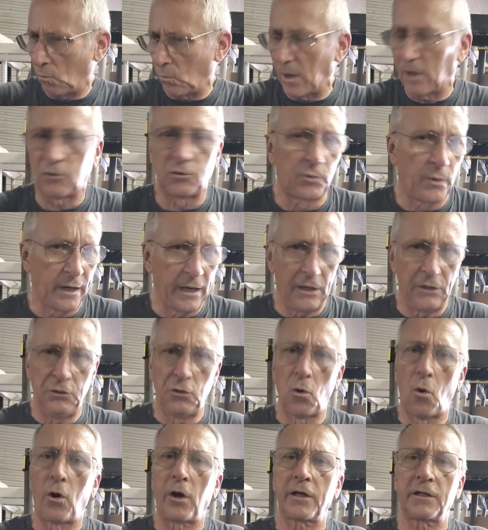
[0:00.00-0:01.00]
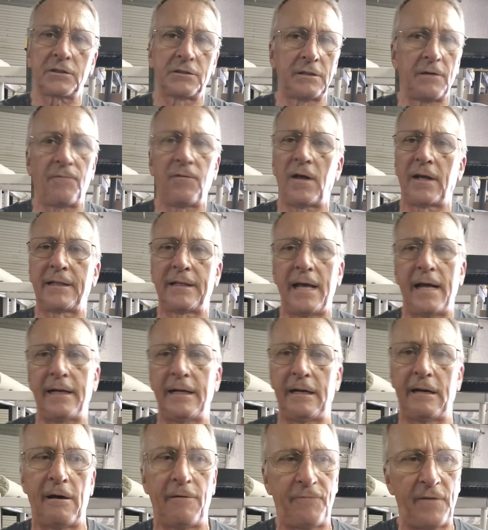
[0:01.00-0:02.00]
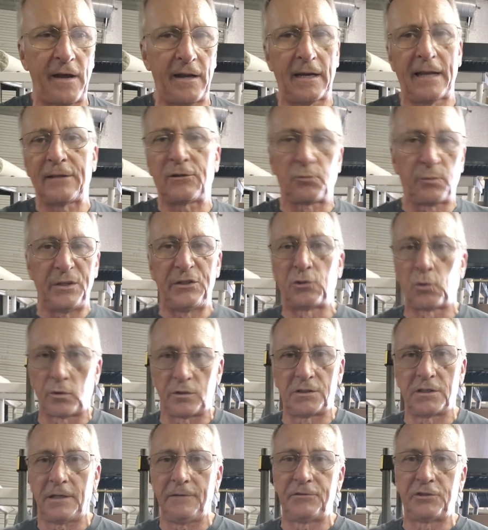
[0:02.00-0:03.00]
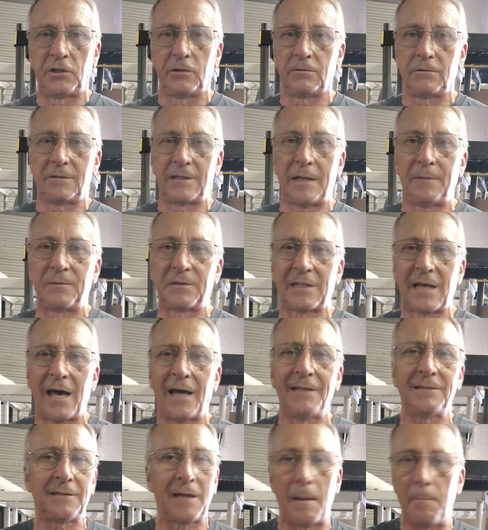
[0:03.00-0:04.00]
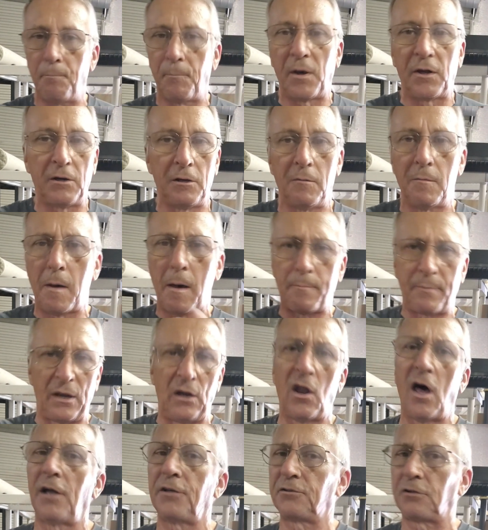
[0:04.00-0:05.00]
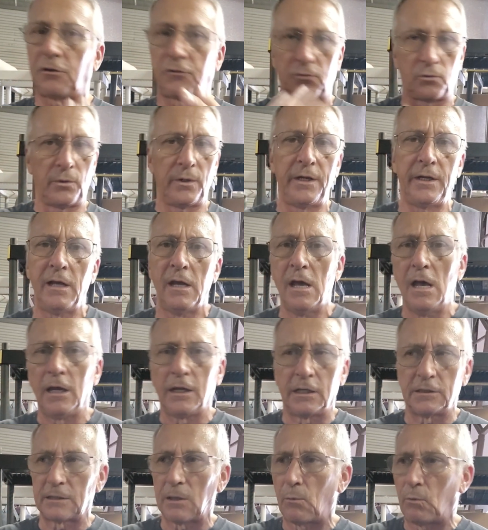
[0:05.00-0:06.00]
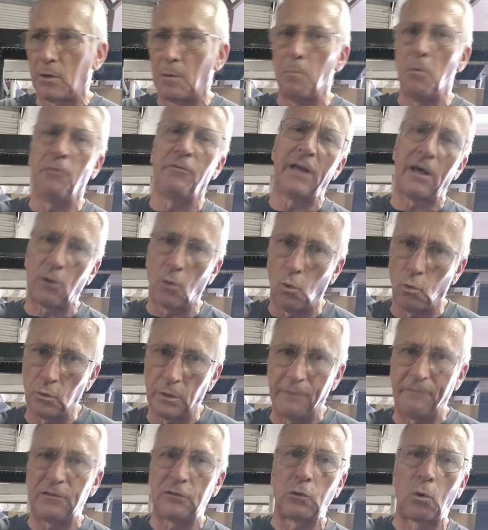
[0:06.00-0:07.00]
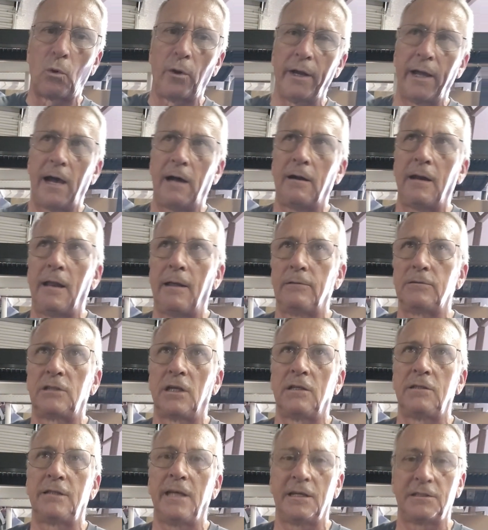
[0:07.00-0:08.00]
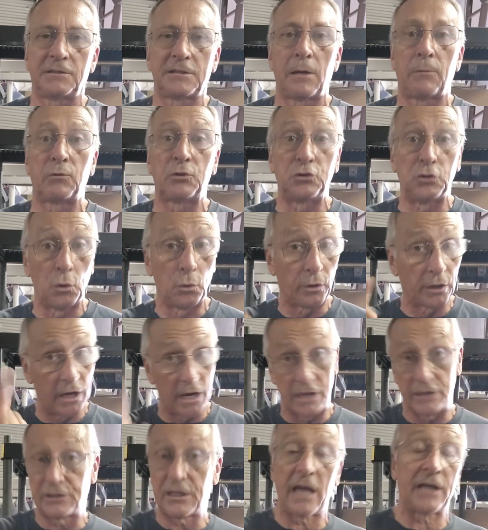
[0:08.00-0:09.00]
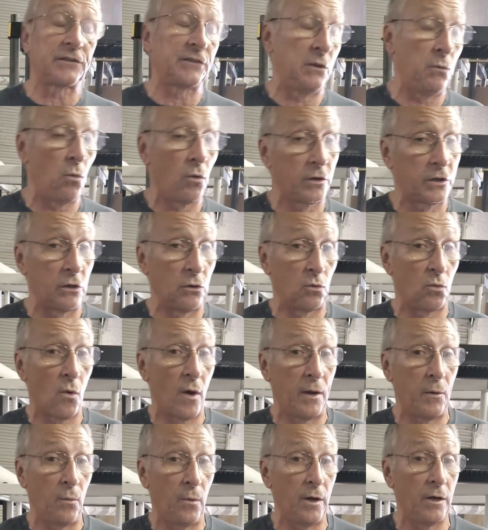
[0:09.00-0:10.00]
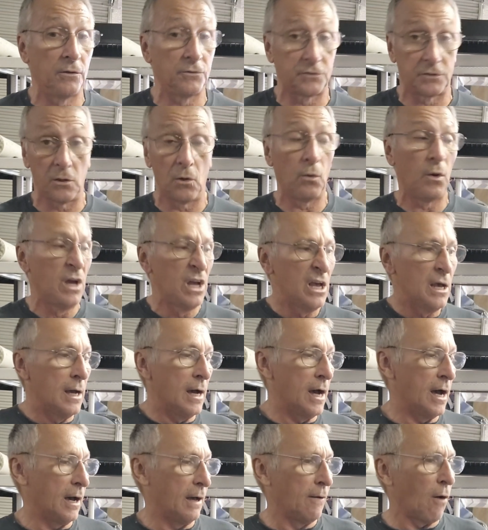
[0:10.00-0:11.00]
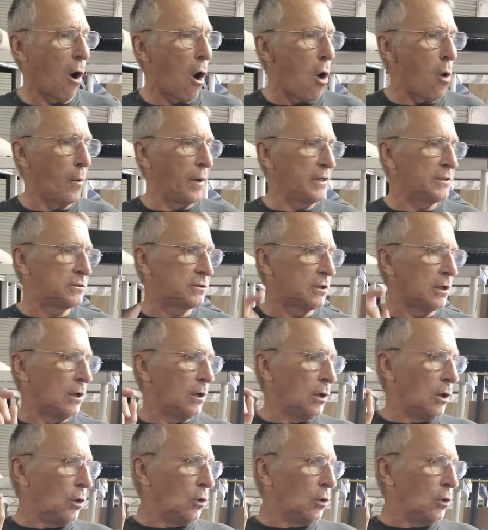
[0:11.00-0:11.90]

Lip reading: Roundtree, and York, stuff like that. And I'll find like 3 short sleeve shirts same size. I'm bundling them up in lots of 3 because I want to move that old inventory out. And it's a test I was doing, and it's actually working quite well. So always